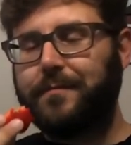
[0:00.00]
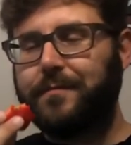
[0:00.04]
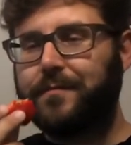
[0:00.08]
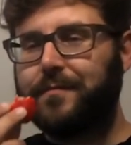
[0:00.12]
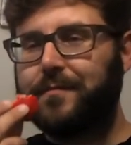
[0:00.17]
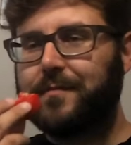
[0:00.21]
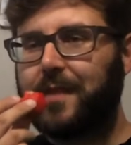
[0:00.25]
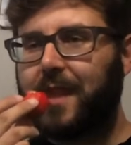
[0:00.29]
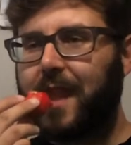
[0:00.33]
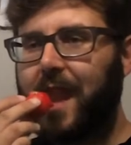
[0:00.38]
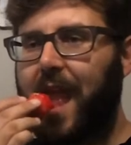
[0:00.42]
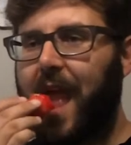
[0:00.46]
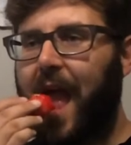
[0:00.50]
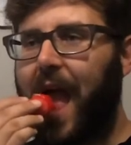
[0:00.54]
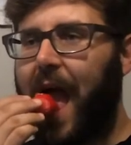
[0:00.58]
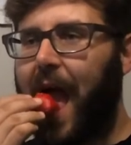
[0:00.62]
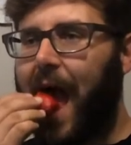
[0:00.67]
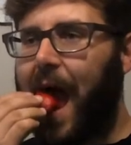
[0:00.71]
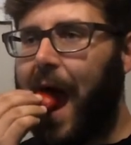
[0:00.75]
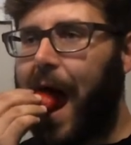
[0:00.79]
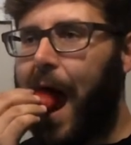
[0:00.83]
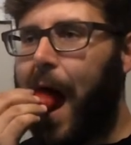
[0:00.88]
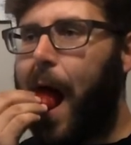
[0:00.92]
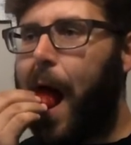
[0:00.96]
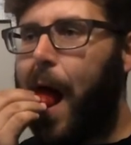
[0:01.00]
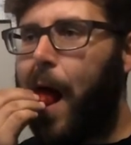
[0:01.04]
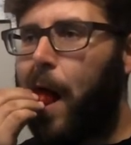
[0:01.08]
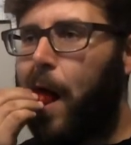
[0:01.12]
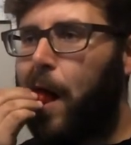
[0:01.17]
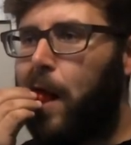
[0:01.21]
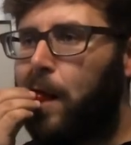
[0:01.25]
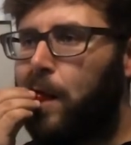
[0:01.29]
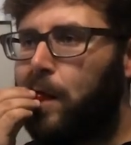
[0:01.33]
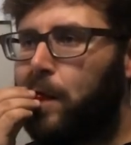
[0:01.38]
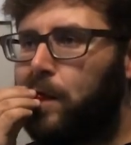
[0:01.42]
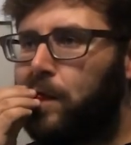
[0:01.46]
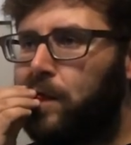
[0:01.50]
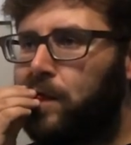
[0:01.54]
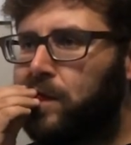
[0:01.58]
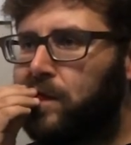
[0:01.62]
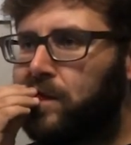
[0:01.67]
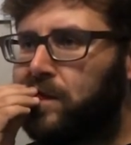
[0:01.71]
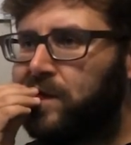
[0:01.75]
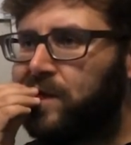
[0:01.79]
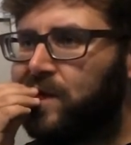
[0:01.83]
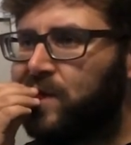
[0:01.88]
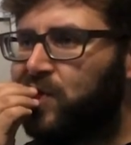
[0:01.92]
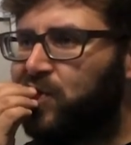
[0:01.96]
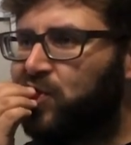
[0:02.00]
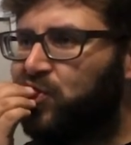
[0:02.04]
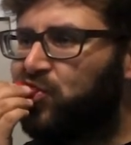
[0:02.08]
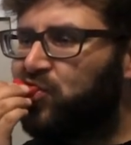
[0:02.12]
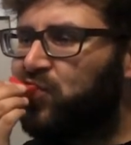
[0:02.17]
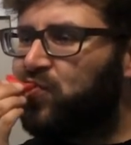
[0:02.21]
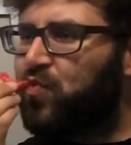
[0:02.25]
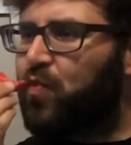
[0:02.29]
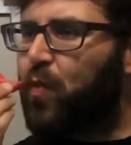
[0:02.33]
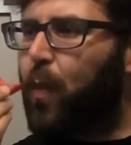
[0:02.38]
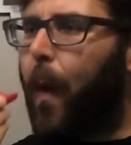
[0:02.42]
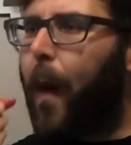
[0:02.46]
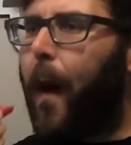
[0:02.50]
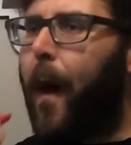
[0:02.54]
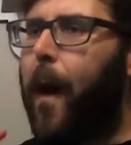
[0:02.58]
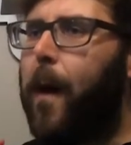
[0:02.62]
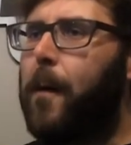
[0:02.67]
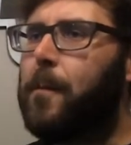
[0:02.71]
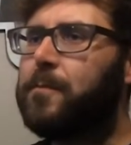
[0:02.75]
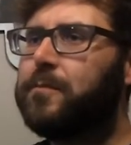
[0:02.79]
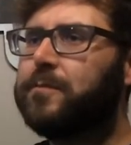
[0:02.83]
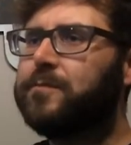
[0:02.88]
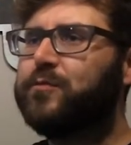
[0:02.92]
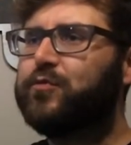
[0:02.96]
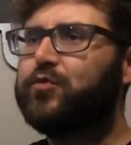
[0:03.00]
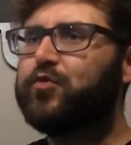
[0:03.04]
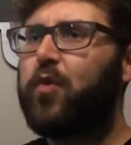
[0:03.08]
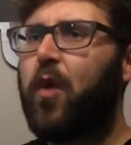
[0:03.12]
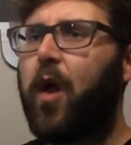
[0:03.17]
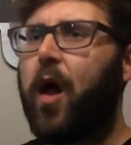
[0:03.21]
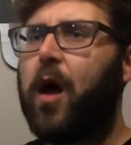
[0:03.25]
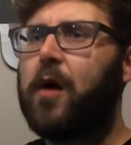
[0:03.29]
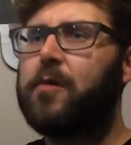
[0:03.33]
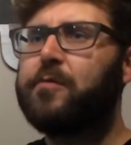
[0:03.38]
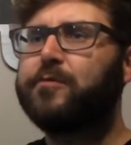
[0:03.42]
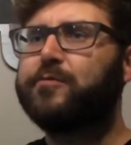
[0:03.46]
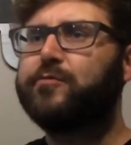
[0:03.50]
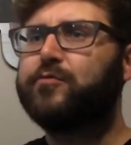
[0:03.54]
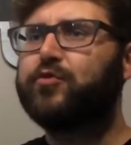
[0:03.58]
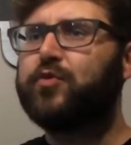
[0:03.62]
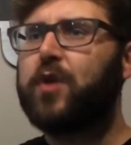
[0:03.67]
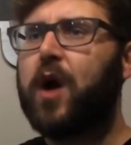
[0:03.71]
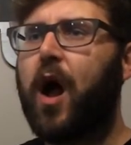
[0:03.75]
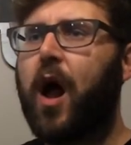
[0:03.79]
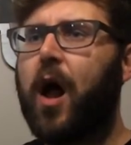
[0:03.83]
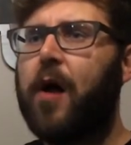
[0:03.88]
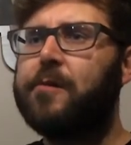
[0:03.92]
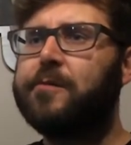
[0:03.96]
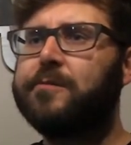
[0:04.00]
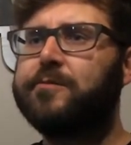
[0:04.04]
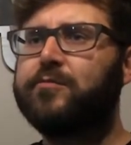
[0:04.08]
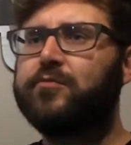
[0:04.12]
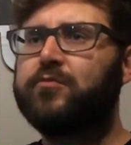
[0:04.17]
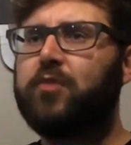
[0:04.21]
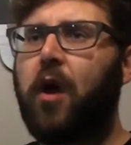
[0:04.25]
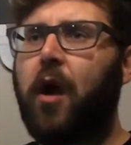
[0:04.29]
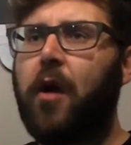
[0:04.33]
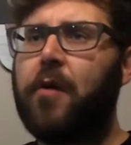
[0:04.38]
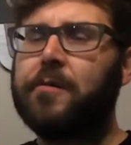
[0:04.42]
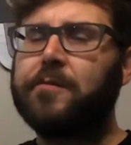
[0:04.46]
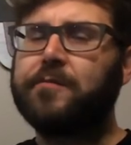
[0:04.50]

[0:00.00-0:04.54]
(silence)